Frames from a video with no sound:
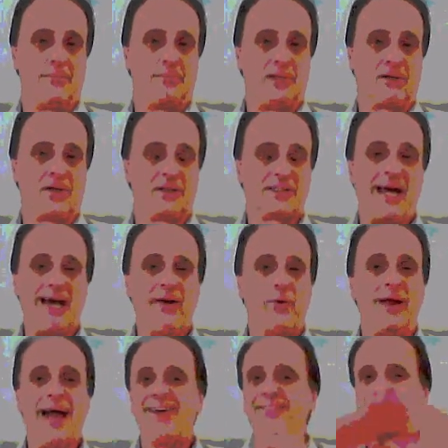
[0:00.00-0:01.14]
because I don't
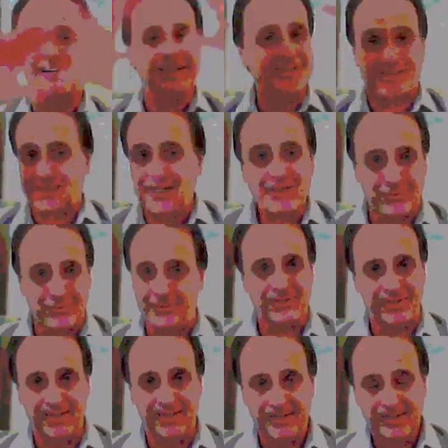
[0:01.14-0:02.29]
have a
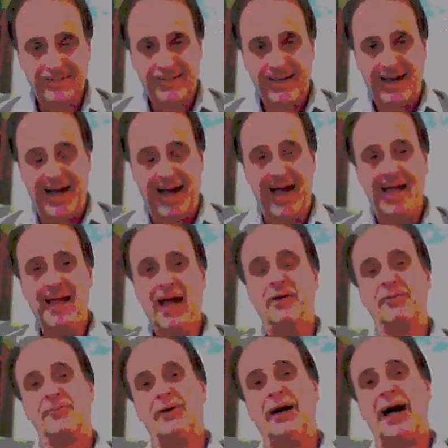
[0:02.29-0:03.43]
constituency.
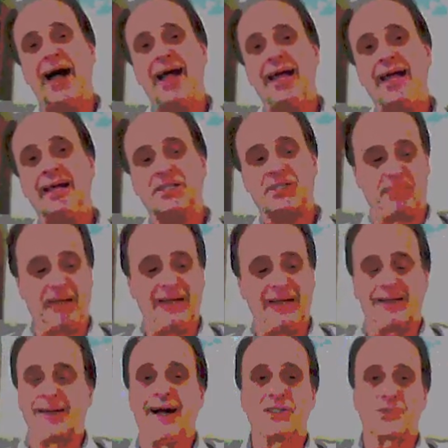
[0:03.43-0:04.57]
I
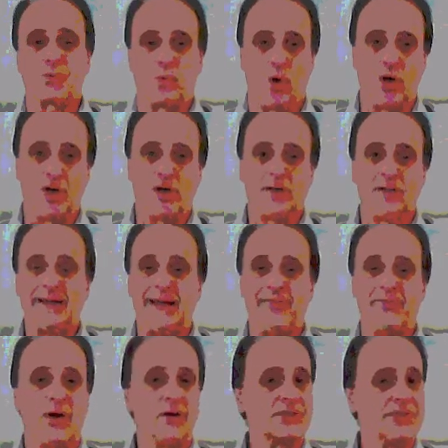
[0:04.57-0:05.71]
speak God's word,
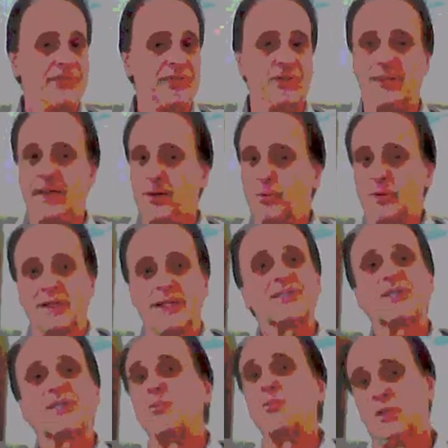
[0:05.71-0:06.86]
and those of you that will
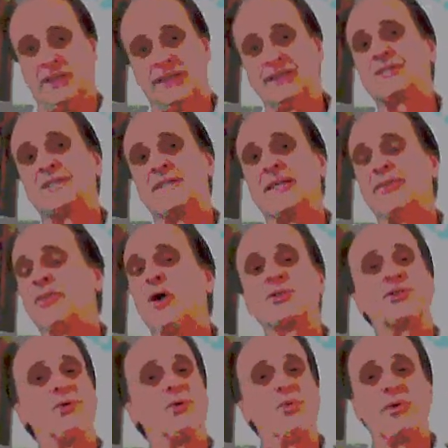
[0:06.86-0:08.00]
listen, and
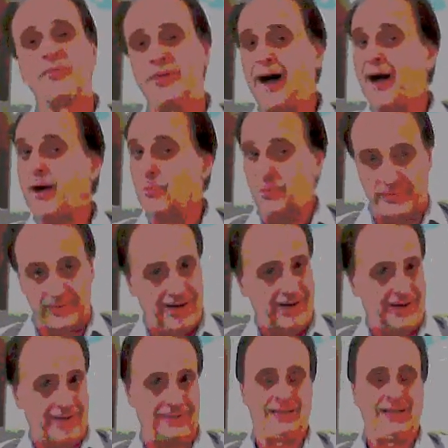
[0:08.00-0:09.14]
those who will
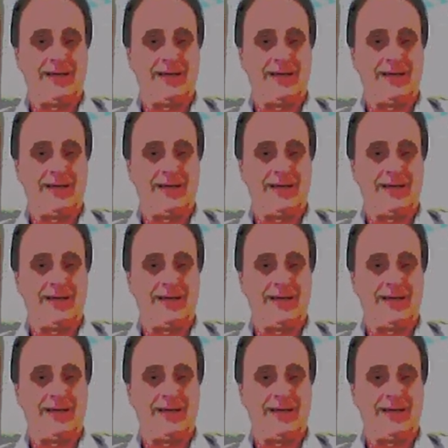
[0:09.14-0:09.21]
not.